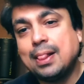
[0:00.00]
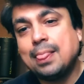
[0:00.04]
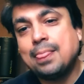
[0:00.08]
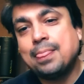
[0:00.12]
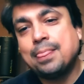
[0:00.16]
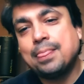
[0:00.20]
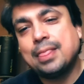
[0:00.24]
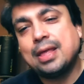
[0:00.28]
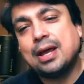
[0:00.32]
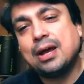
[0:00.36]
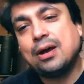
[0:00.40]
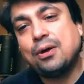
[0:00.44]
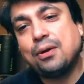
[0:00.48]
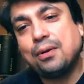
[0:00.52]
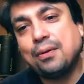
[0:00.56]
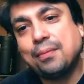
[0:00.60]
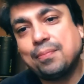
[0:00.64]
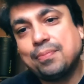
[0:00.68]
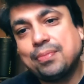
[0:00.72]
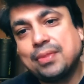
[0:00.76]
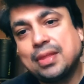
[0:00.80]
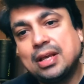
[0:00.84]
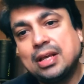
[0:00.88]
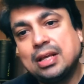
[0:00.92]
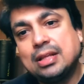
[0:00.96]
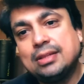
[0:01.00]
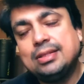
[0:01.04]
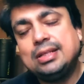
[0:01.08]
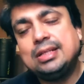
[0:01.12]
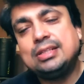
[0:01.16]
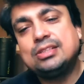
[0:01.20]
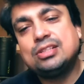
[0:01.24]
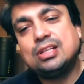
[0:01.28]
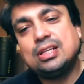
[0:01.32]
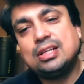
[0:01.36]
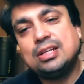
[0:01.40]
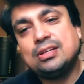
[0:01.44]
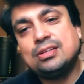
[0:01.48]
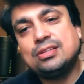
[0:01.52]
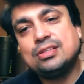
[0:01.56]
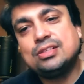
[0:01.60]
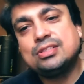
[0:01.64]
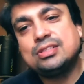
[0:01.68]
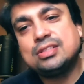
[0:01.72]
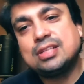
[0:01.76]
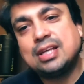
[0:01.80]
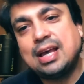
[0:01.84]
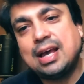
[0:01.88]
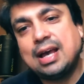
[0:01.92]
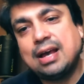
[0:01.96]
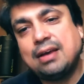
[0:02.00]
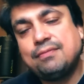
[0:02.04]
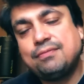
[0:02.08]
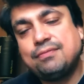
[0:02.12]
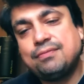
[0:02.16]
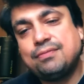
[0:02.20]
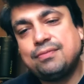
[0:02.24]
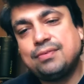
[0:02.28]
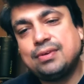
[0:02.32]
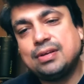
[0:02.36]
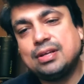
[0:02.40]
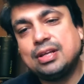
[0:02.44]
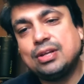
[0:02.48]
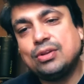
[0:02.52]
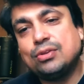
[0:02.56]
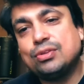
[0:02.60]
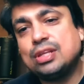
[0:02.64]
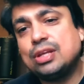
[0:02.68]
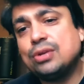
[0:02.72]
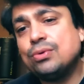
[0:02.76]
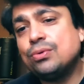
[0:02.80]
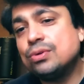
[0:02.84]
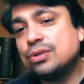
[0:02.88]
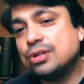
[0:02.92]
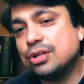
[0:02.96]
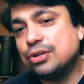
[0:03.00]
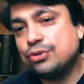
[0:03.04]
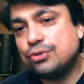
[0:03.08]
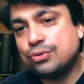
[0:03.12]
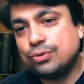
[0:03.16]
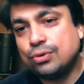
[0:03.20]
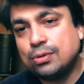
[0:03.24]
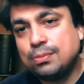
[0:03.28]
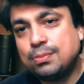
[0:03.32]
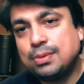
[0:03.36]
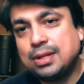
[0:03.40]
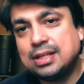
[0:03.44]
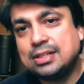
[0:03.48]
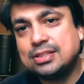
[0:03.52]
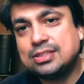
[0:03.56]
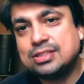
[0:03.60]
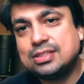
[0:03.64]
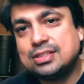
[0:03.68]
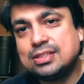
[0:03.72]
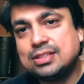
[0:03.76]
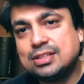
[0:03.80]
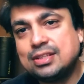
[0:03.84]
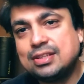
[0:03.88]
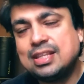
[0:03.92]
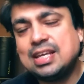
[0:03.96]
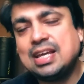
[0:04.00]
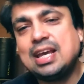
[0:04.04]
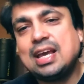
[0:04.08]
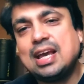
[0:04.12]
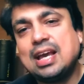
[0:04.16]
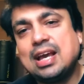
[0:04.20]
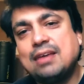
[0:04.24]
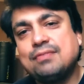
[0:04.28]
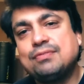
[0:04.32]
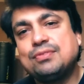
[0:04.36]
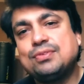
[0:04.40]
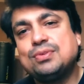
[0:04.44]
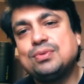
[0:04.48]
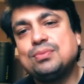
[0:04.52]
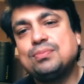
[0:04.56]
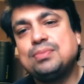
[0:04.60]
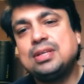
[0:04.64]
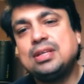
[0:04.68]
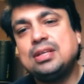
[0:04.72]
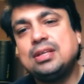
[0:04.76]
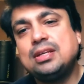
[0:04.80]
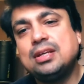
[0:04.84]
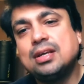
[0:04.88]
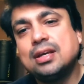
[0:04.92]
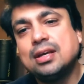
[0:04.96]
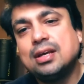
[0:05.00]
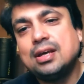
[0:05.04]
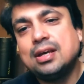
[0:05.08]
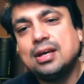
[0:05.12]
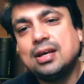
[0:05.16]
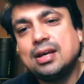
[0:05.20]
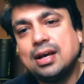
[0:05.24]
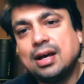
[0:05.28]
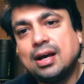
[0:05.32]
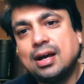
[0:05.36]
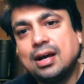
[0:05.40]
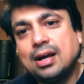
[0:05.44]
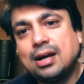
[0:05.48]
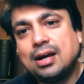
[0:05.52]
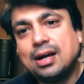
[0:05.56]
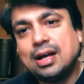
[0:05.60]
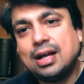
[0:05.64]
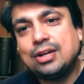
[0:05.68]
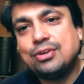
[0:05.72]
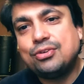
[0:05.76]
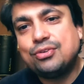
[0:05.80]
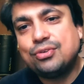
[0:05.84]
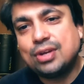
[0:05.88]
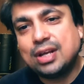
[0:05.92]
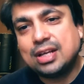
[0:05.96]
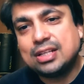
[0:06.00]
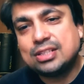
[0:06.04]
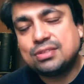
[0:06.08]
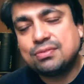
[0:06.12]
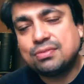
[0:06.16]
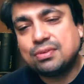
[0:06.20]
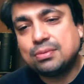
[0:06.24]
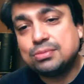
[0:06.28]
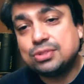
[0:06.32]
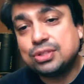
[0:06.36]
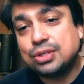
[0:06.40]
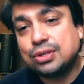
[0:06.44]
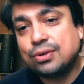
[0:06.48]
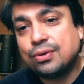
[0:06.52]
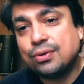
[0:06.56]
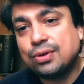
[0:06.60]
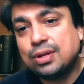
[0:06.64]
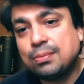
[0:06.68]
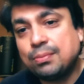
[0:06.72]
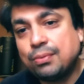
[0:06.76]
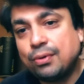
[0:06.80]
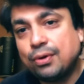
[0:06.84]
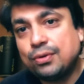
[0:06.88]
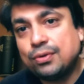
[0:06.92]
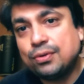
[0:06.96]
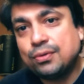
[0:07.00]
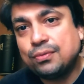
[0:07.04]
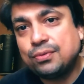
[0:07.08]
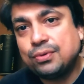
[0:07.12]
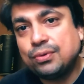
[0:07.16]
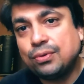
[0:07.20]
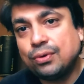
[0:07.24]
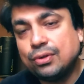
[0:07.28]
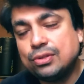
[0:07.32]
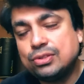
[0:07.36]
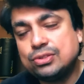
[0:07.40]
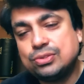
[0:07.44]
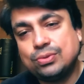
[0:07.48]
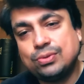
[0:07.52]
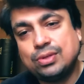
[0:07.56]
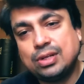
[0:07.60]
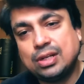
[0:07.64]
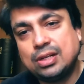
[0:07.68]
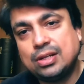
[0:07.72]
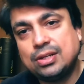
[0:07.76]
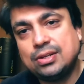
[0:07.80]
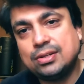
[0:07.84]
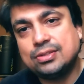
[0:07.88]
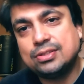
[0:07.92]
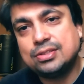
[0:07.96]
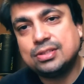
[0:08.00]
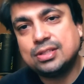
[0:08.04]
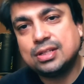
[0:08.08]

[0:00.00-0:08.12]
Now, these layers have their own control planes. They have to be addressed from security point of view also in layers.